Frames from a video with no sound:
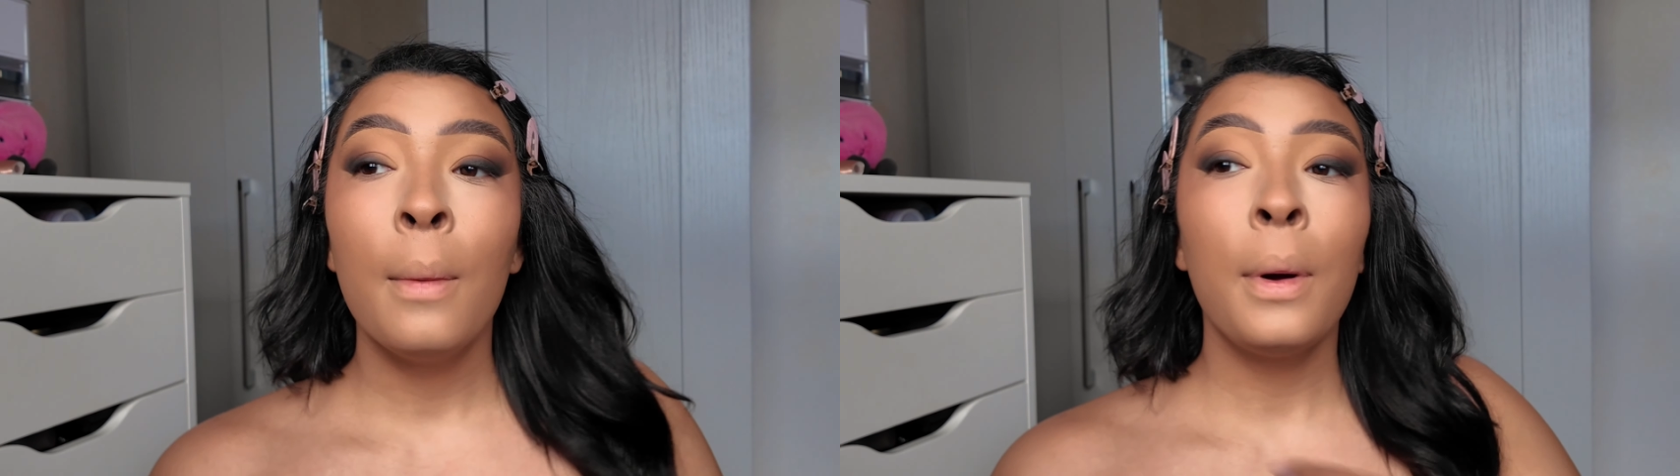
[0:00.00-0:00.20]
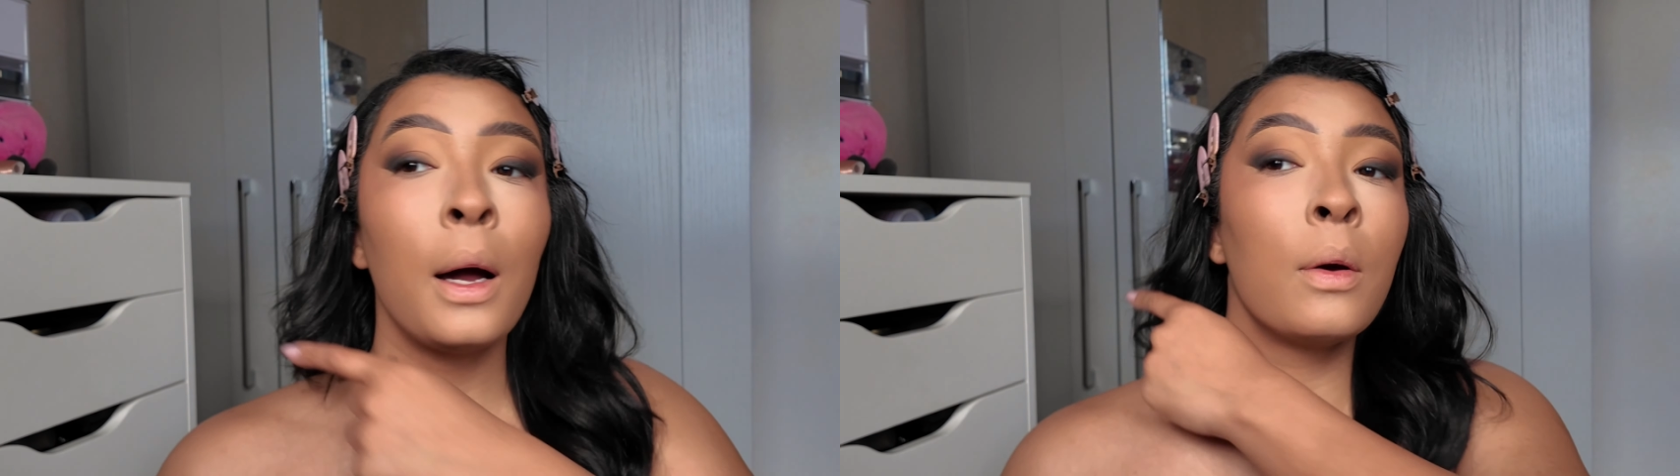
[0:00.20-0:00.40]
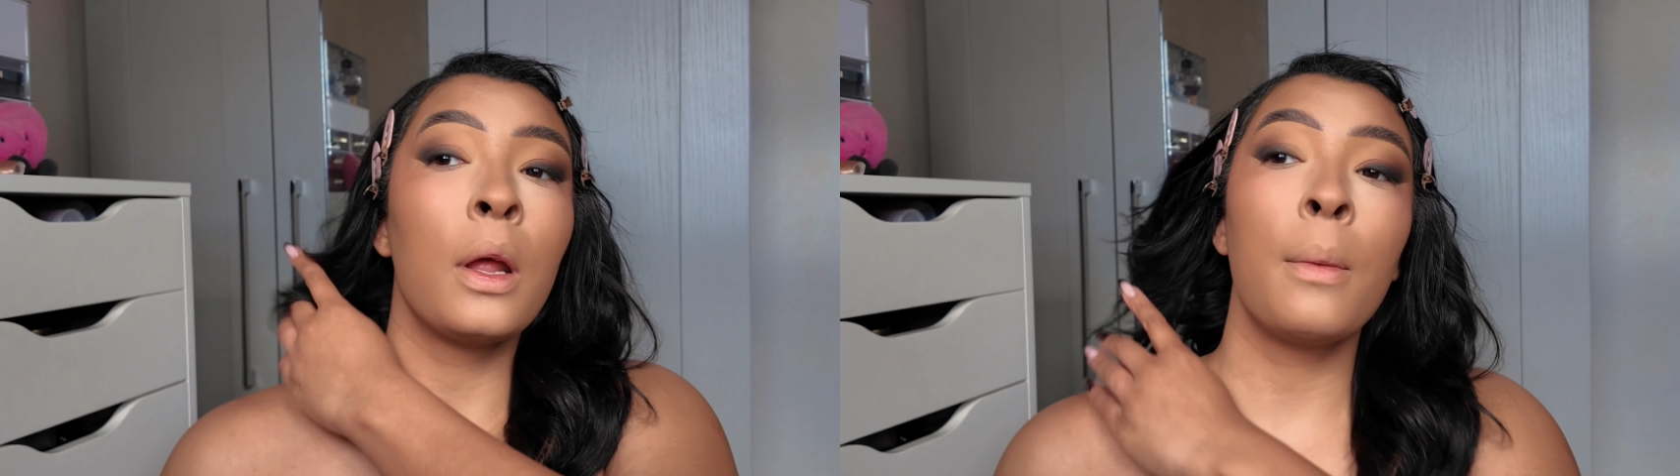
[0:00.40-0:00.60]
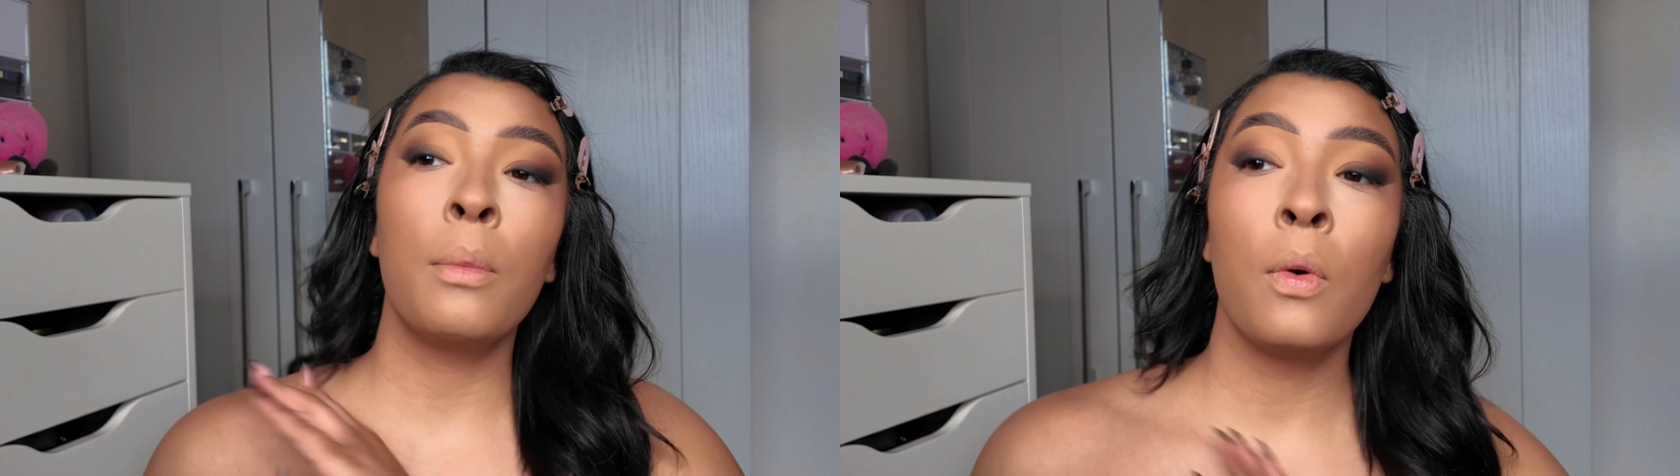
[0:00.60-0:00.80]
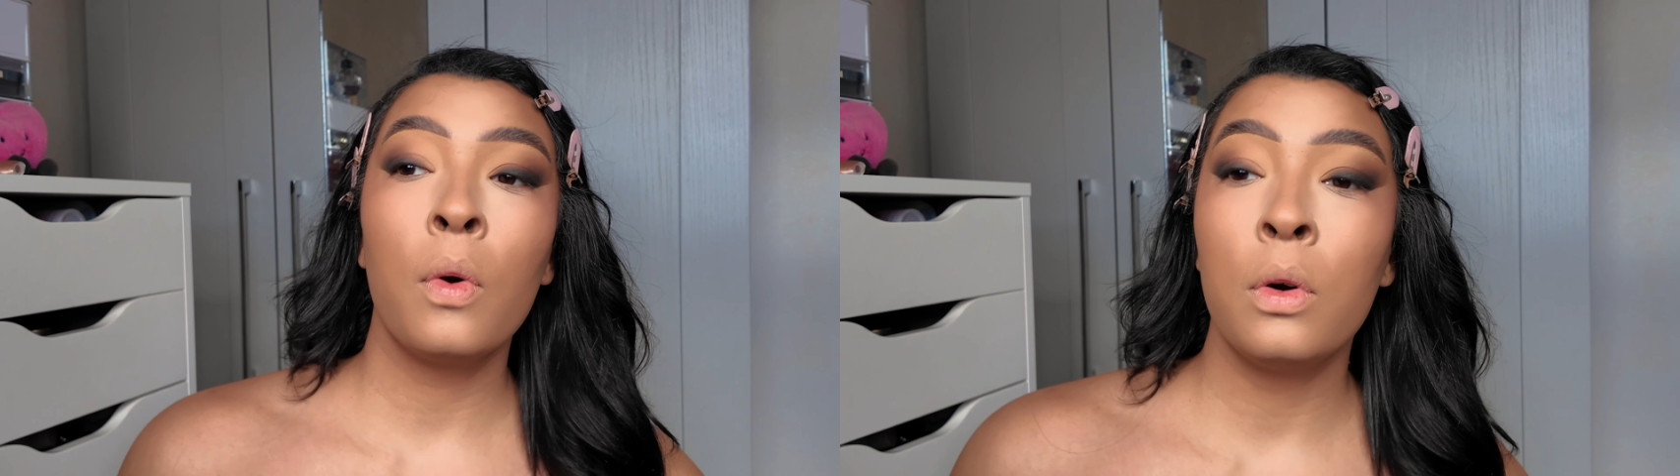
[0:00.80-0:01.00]
Powder
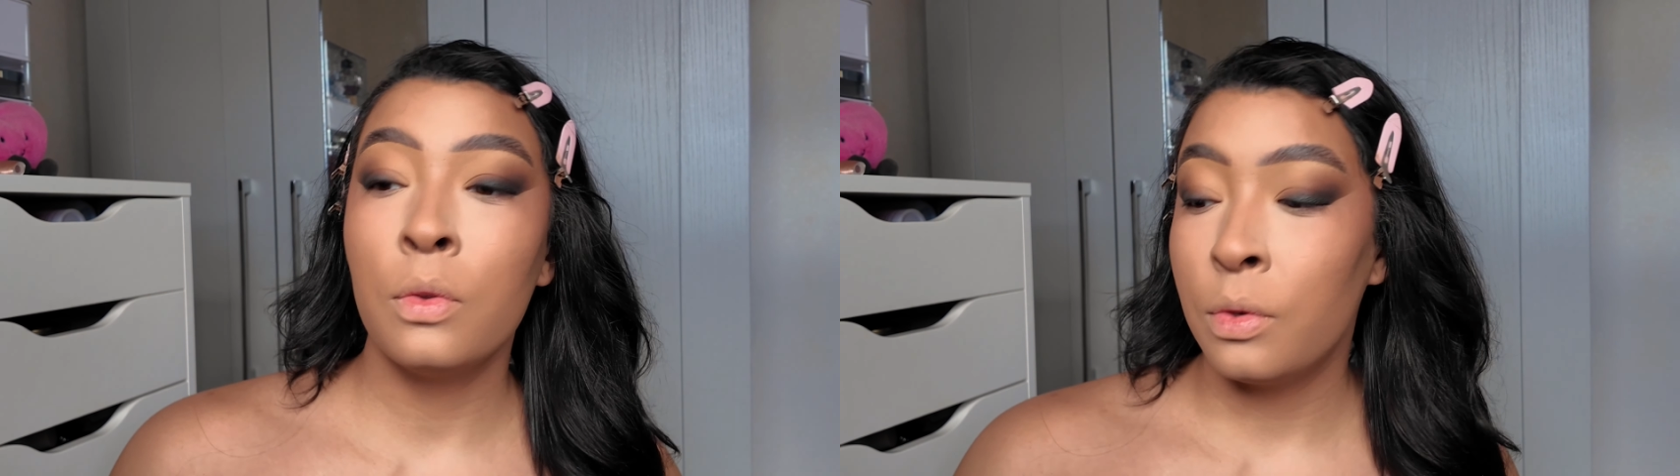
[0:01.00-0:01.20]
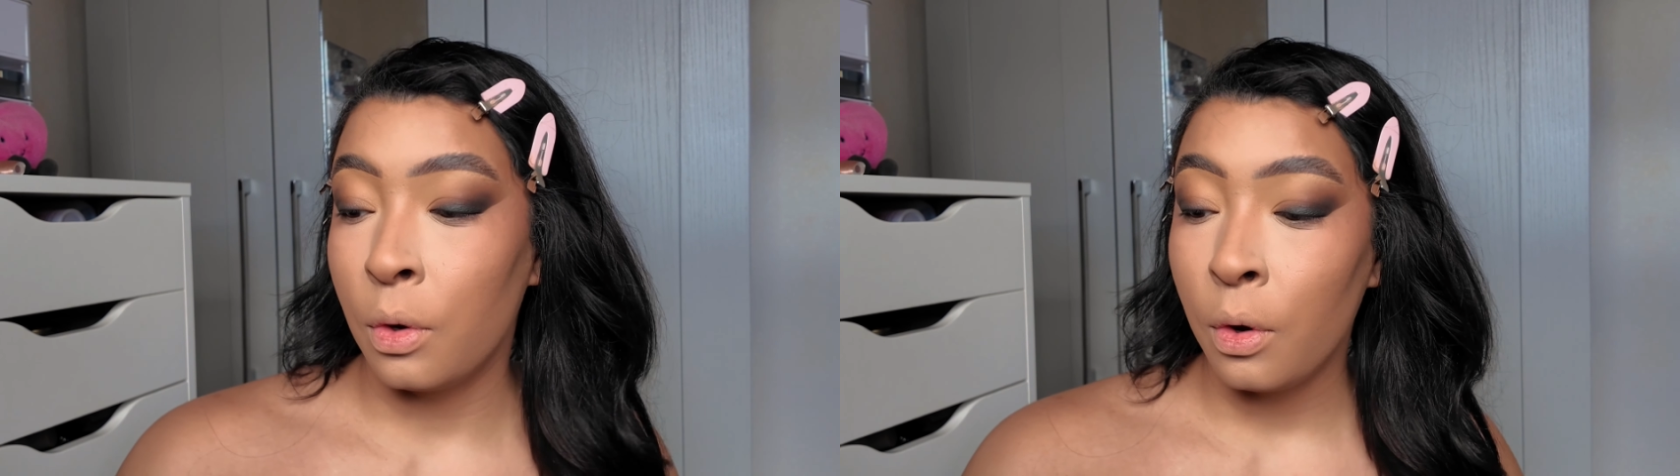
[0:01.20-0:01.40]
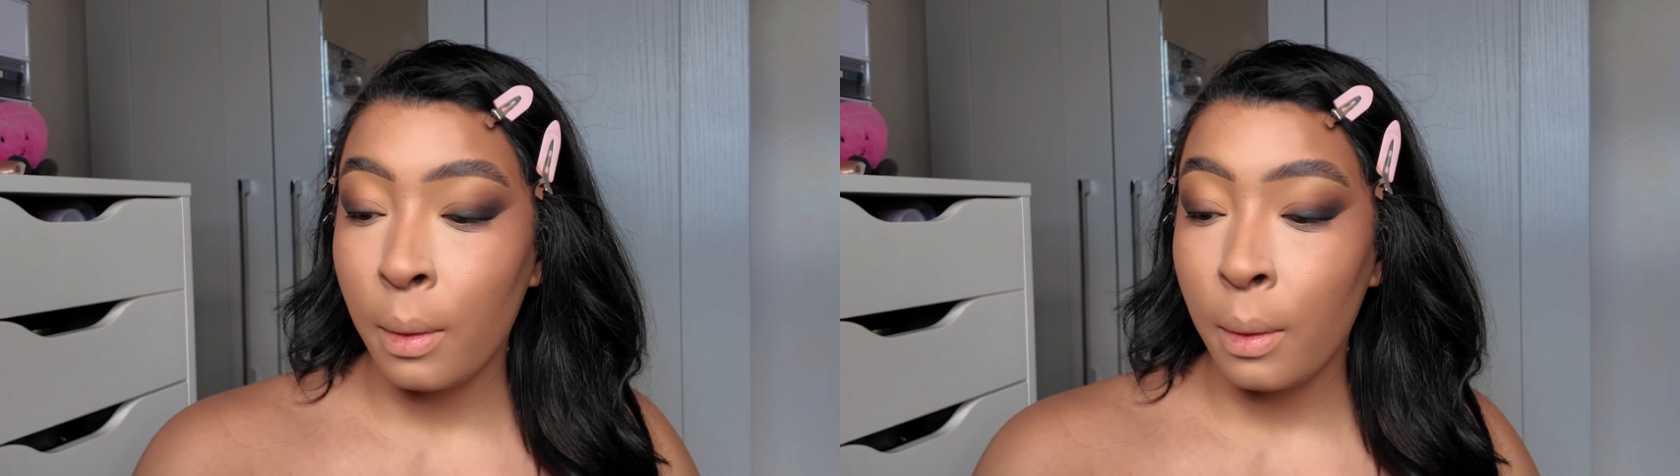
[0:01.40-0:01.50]
bronzer.